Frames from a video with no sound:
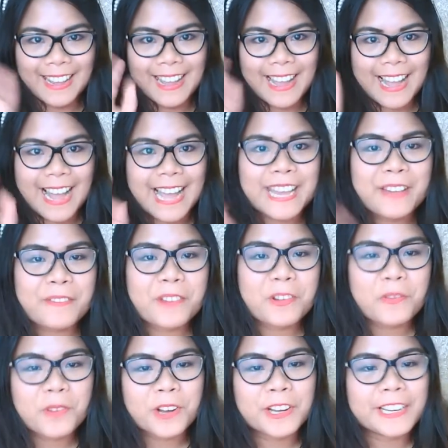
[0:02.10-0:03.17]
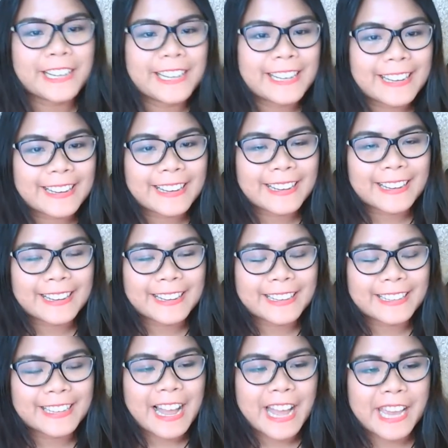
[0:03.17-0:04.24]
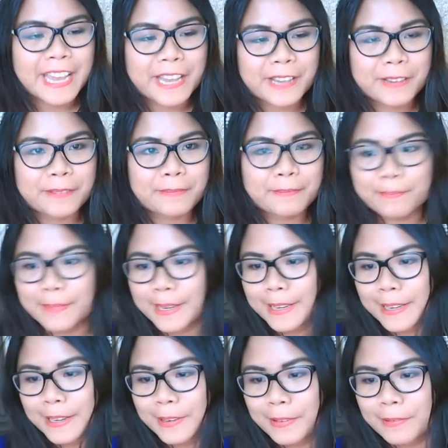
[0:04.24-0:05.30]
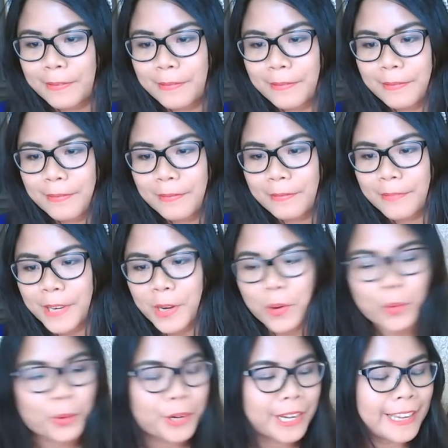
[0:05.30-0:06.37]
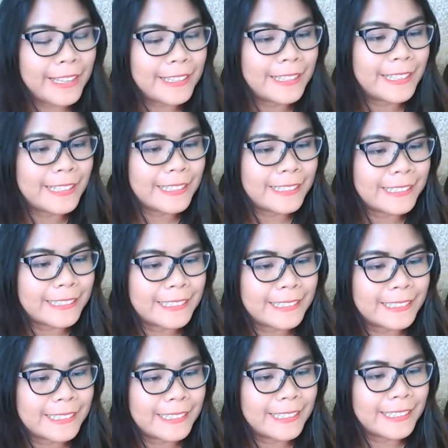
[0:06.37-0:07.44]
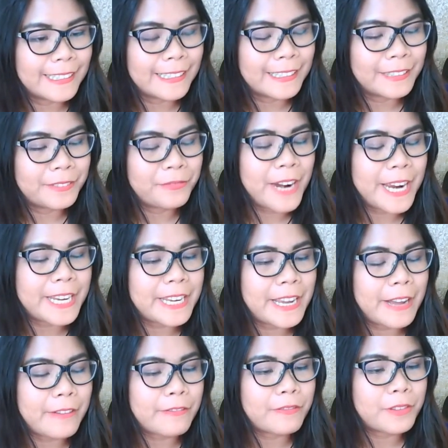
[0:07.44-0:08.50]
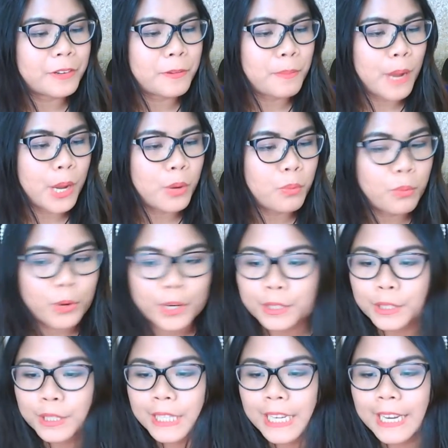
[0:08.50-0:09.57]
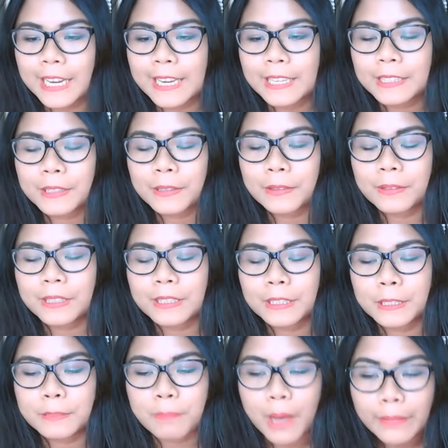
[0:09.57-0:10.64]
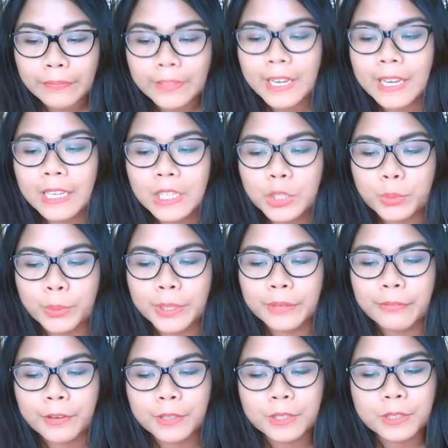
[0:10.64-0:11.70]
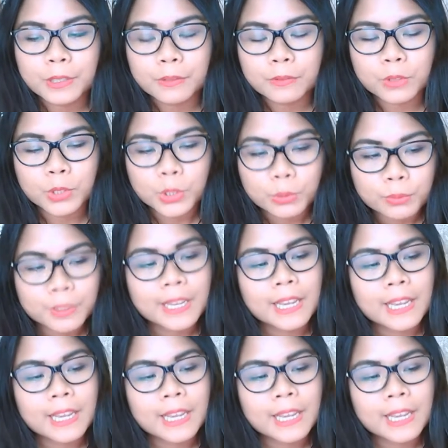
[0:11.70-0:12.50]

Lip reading: Hi everyone. I am recording this right after my work today. So it's Monday, the 21st of June.